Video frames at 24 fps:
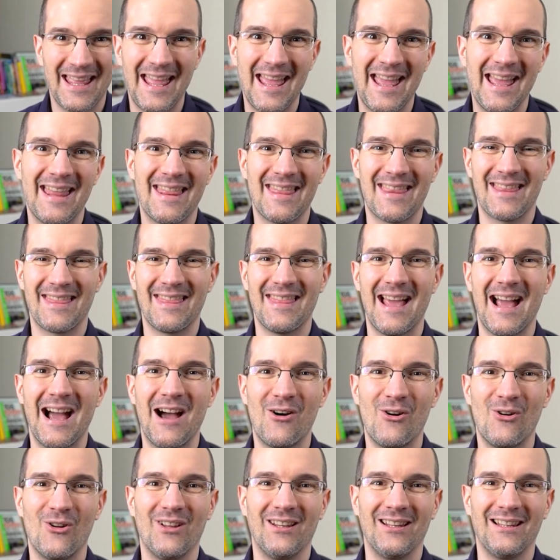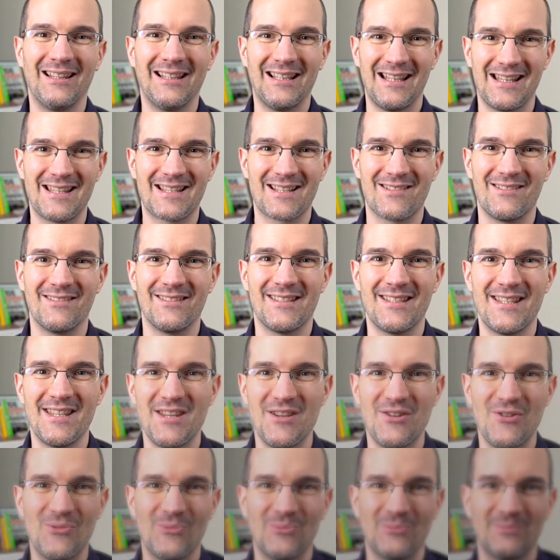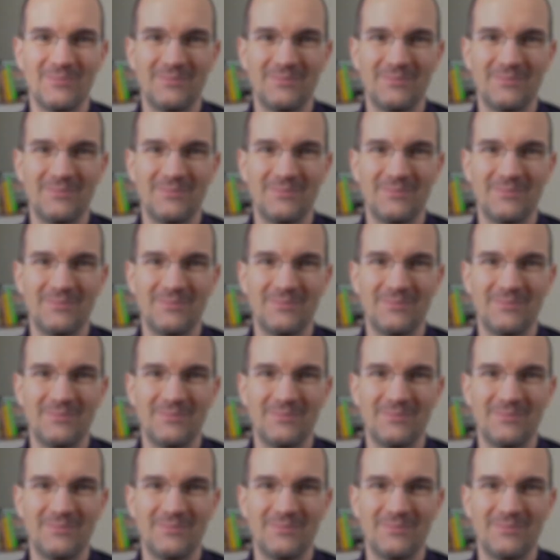and now let's continue.